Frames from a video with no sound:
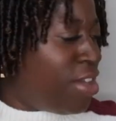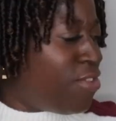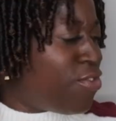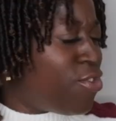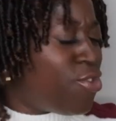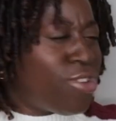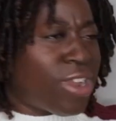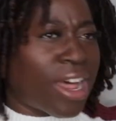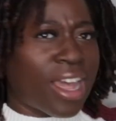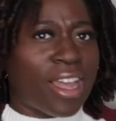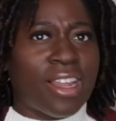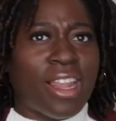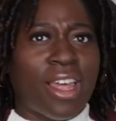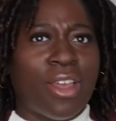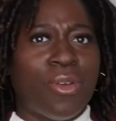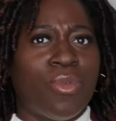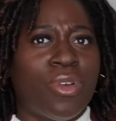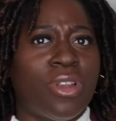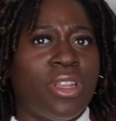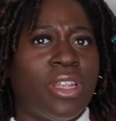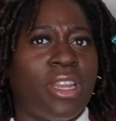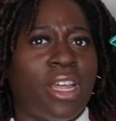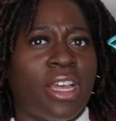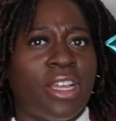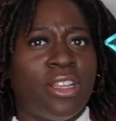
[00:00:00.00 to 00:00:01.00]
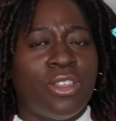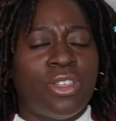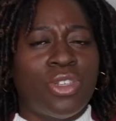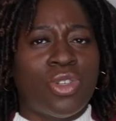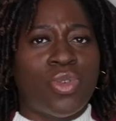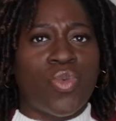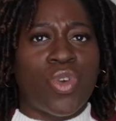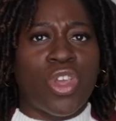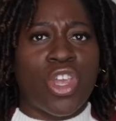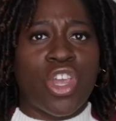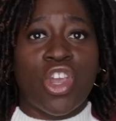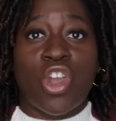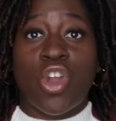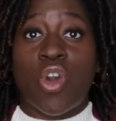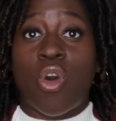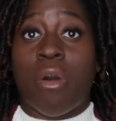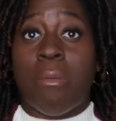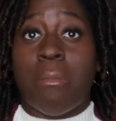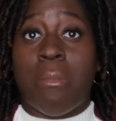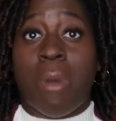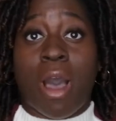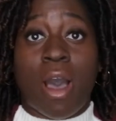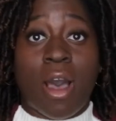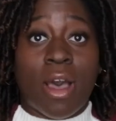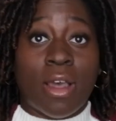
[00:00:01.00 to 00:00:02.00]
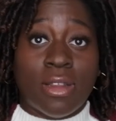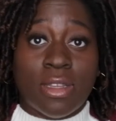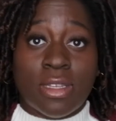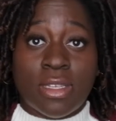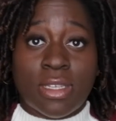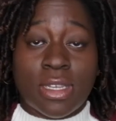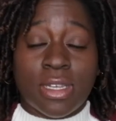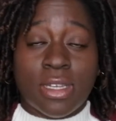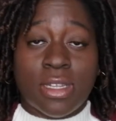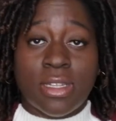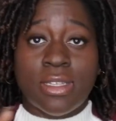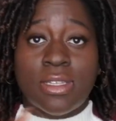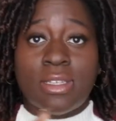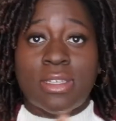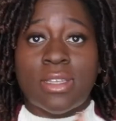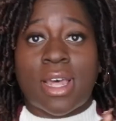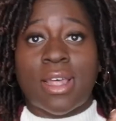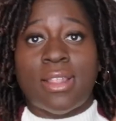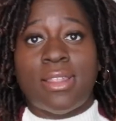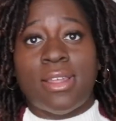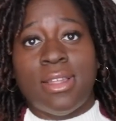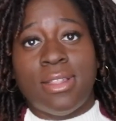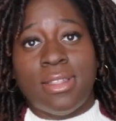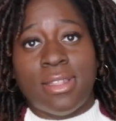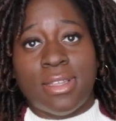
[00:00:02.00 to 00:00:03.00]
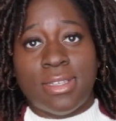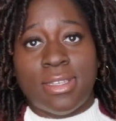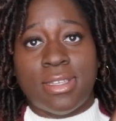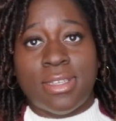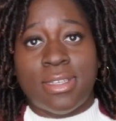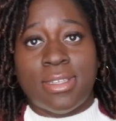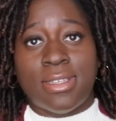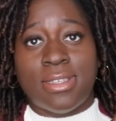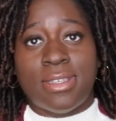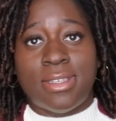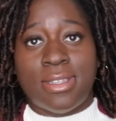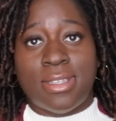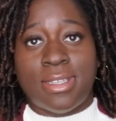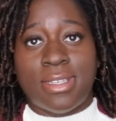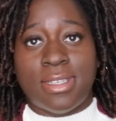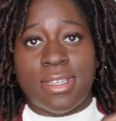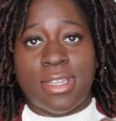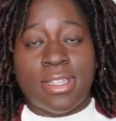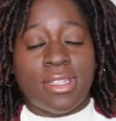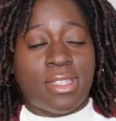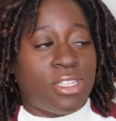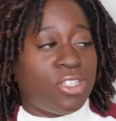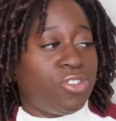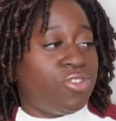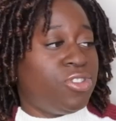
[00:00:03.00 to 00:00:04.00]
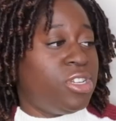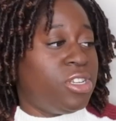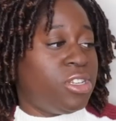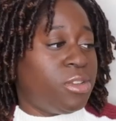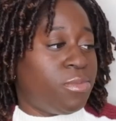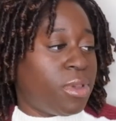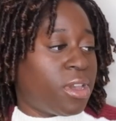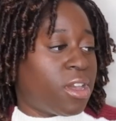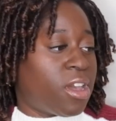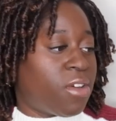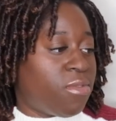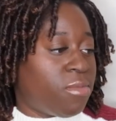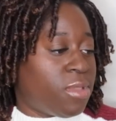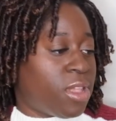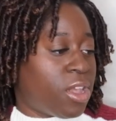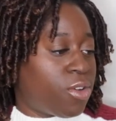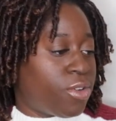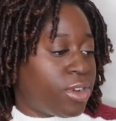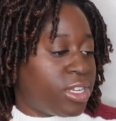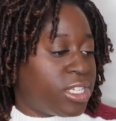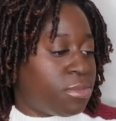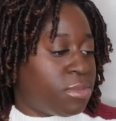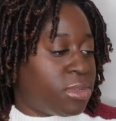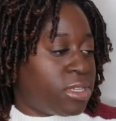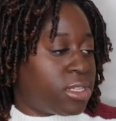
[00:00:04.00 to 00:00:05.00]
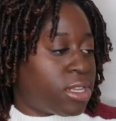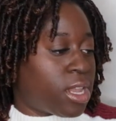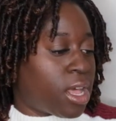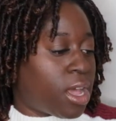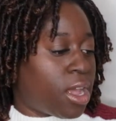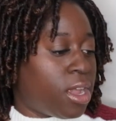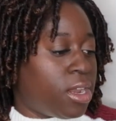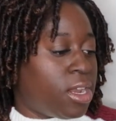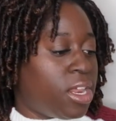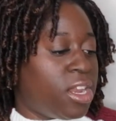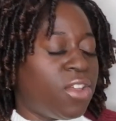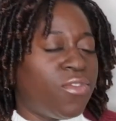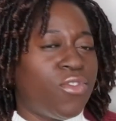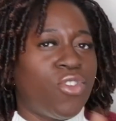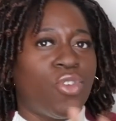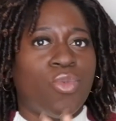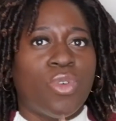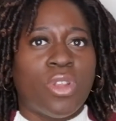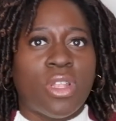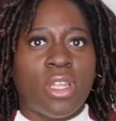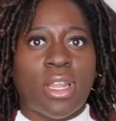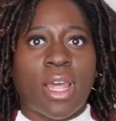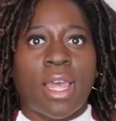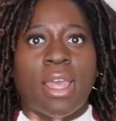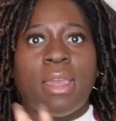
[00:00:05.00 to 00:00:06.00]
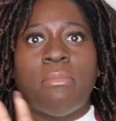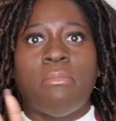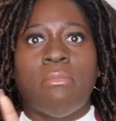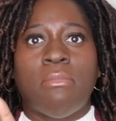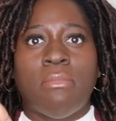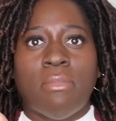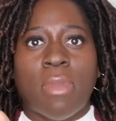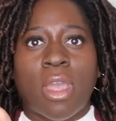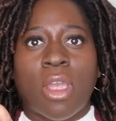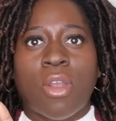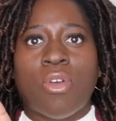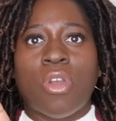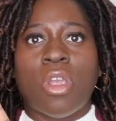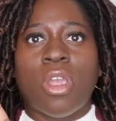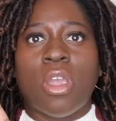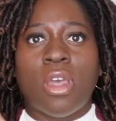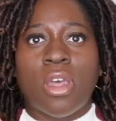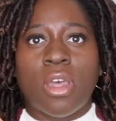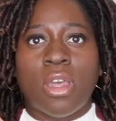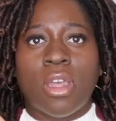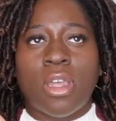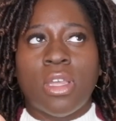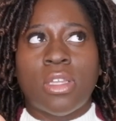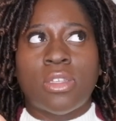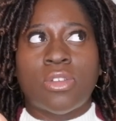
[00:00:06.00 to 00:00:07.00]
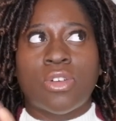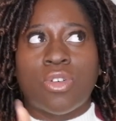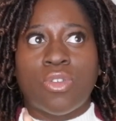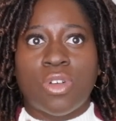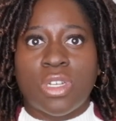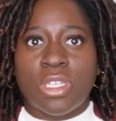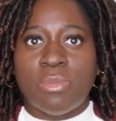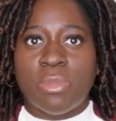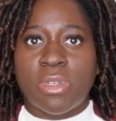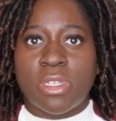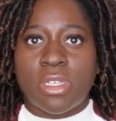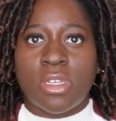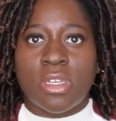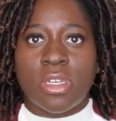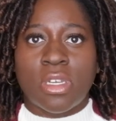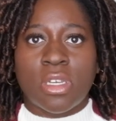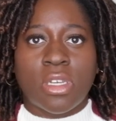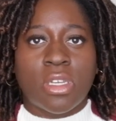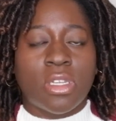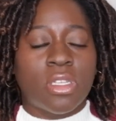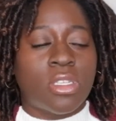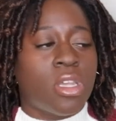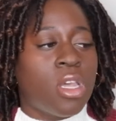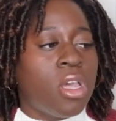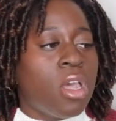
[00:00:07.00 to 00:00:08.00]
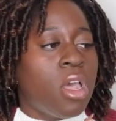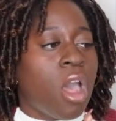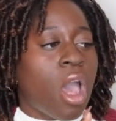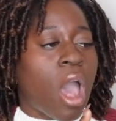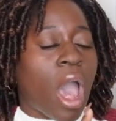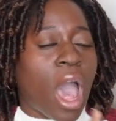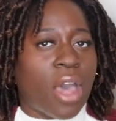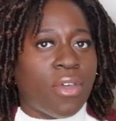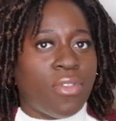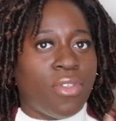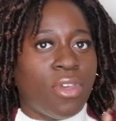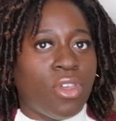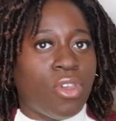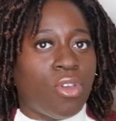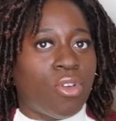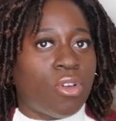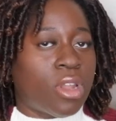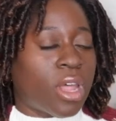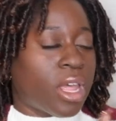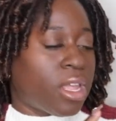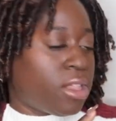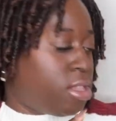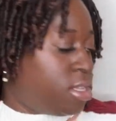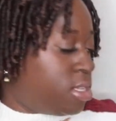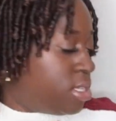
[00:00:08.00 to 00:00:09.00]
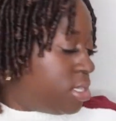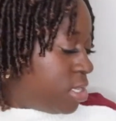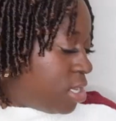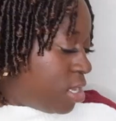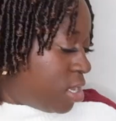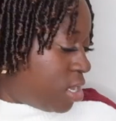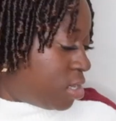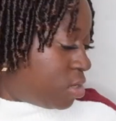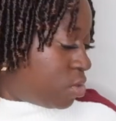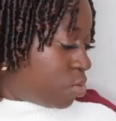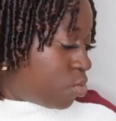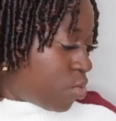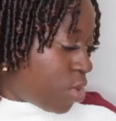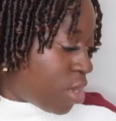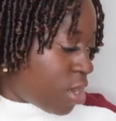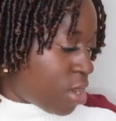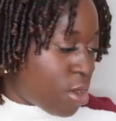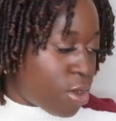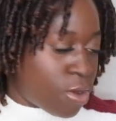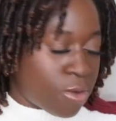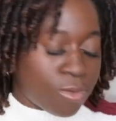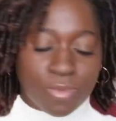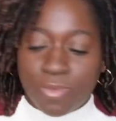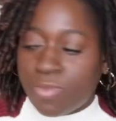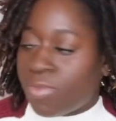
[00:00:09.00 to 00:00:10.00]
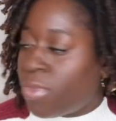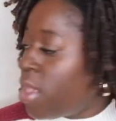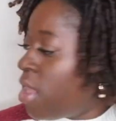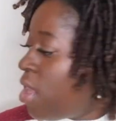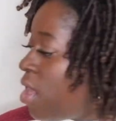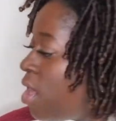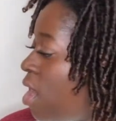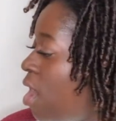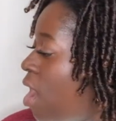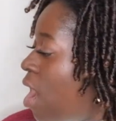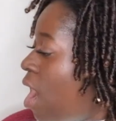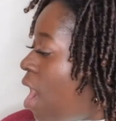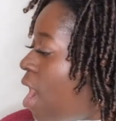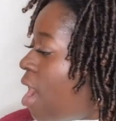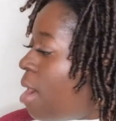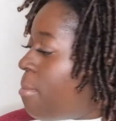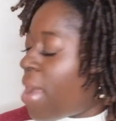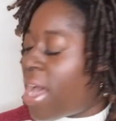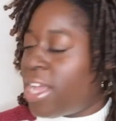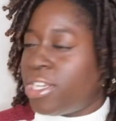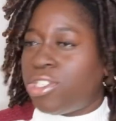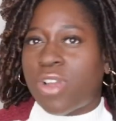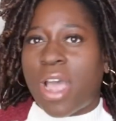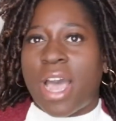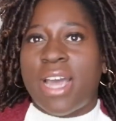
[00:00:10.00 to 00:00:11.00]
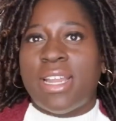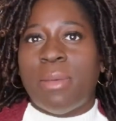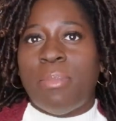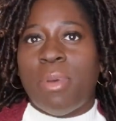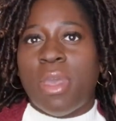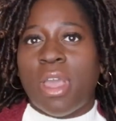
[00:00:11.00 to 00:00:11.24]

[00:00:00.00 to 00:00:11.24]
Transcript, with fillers: If you like like really nice sweet gourmand scents, I think this is the scent that you need to pick up from that Christmas line. And if you really like Merry cookies or Christmas cookies, I think you'll like this scent as well. Um, I tried to